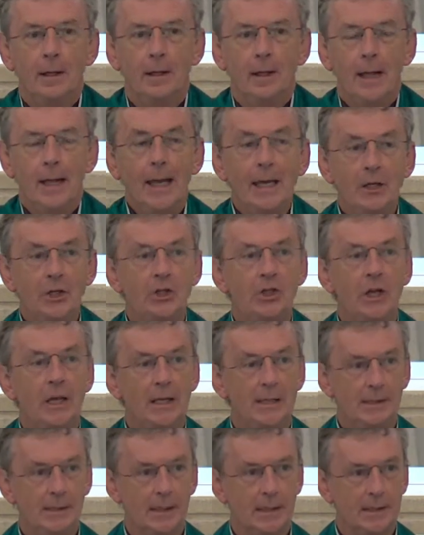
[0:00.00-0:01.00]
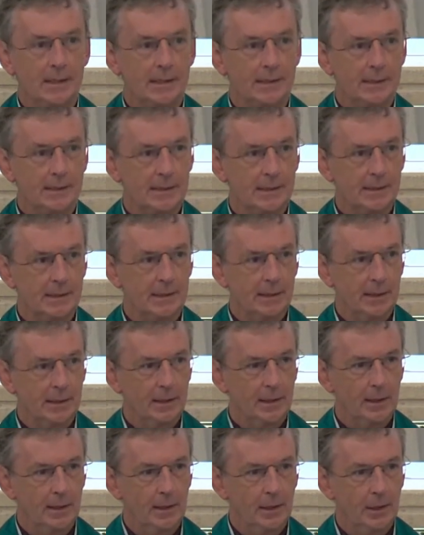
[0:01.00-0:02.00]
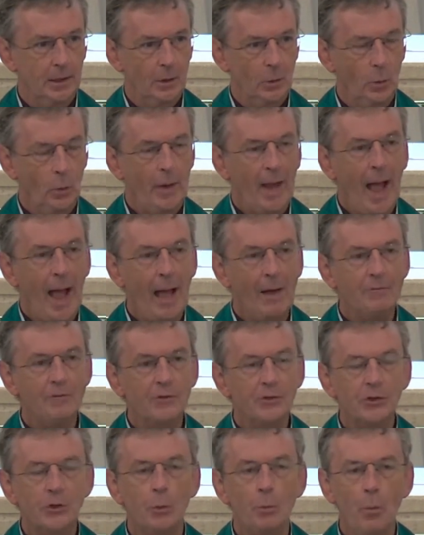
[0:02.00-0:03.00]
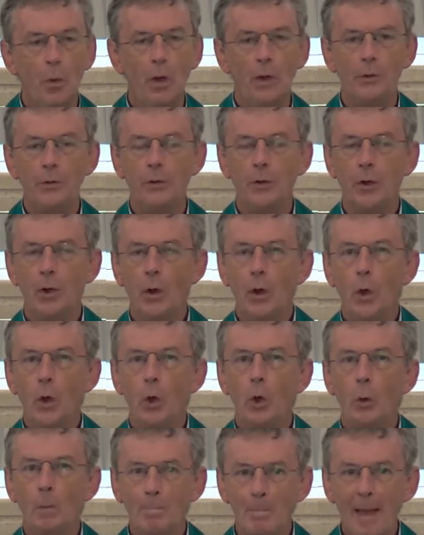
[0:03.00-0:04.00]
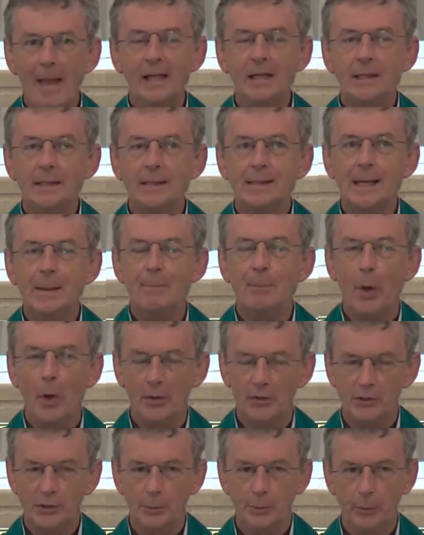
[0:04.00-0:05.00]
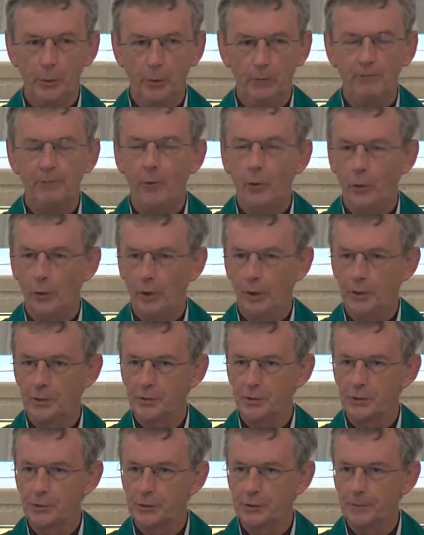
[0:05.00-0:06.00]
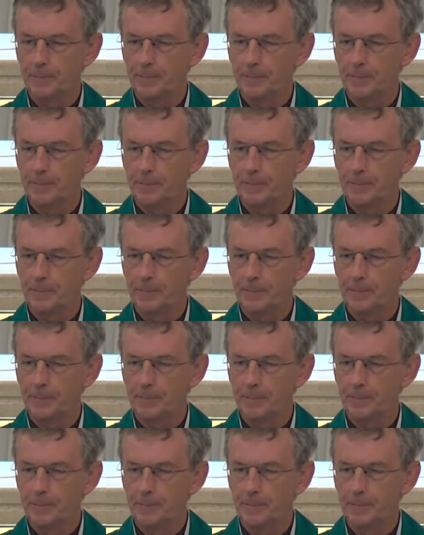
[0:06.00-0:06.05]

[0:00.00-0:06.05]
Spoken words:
in Jesus we have someone who makes it possible for us.